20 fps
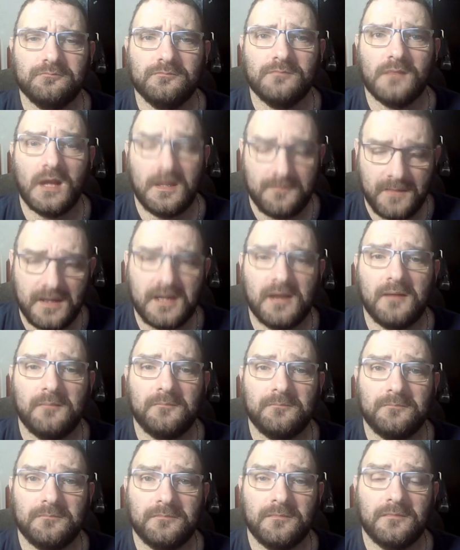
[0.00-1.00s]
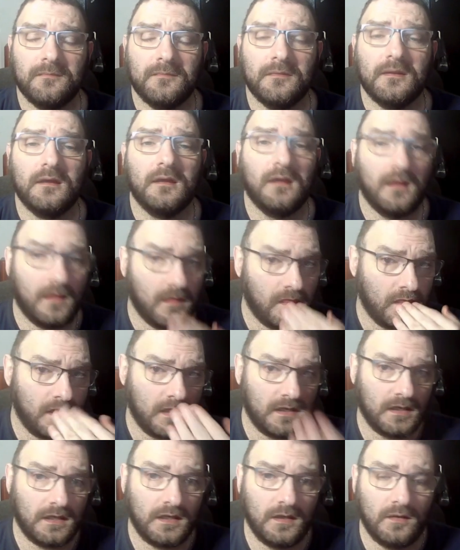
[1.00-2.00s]
I mean it.
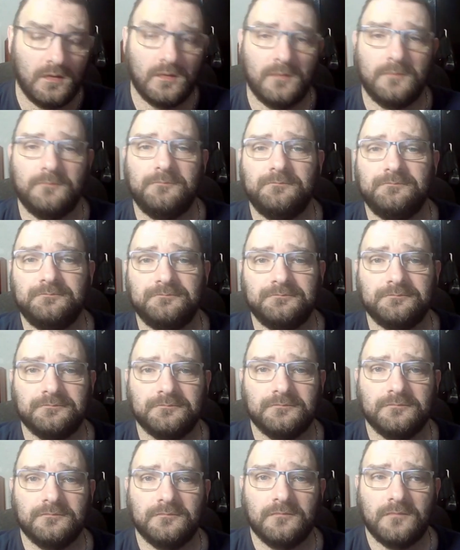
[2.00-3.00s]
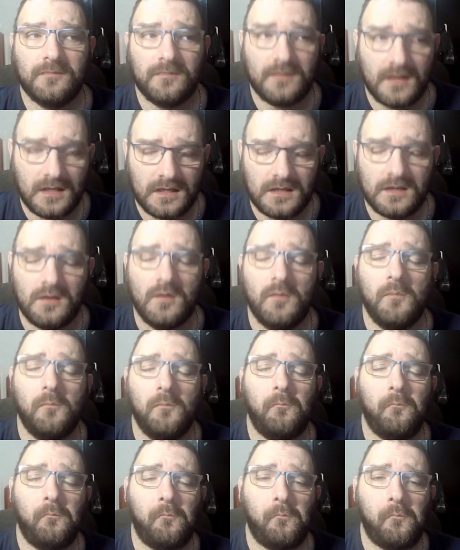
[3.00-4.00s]
Thank you. Thank you.
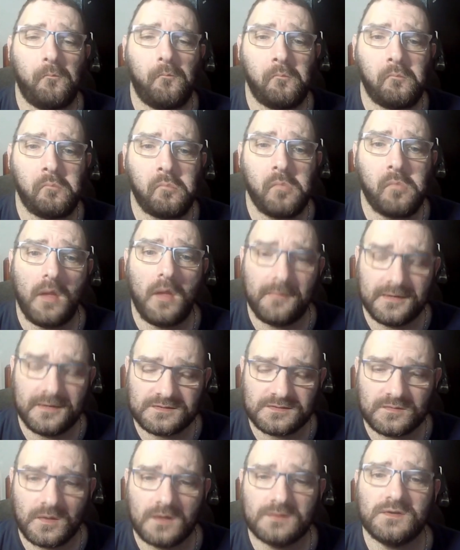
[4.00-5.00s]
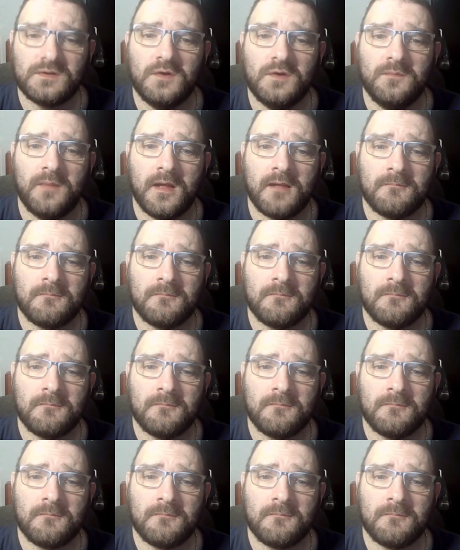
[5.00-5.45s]
It means the world to me.